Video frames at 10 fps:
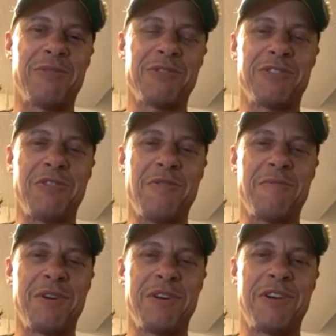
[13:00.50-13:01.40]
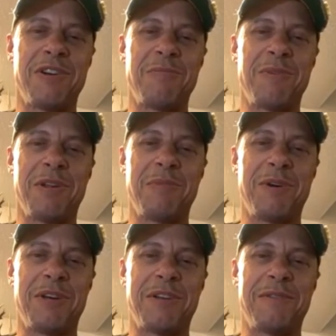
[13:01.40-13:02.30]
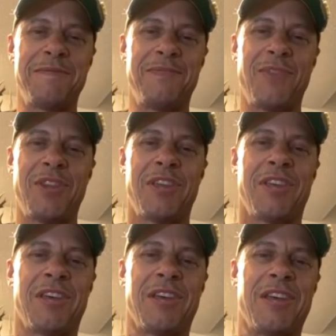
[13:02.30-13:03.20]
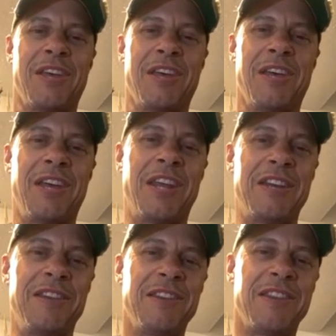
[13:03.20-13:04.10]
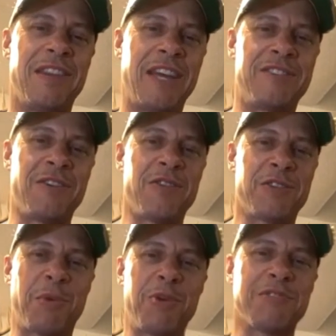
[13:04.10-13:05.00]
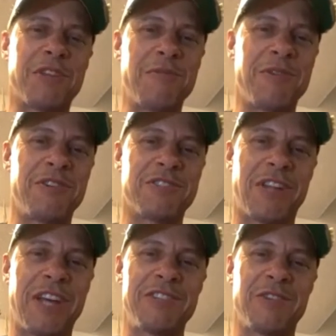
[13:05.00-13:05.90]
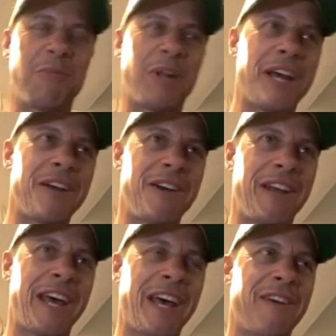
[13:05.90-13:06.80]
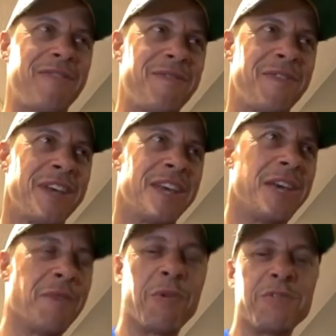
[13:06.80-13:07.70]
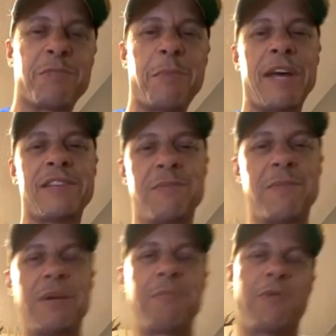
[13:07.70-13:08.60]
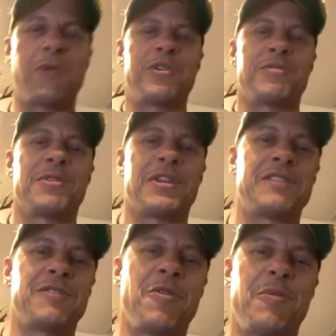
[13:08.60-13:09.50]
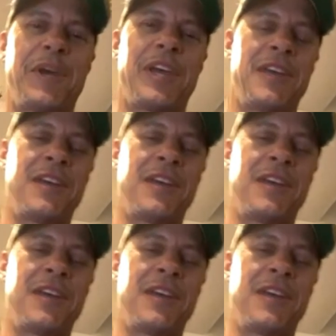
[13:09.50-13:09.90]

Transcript: through a stoma near your belly button. And supposedly when you slice your bladder in half, it won't spasm anymore, is what they told me.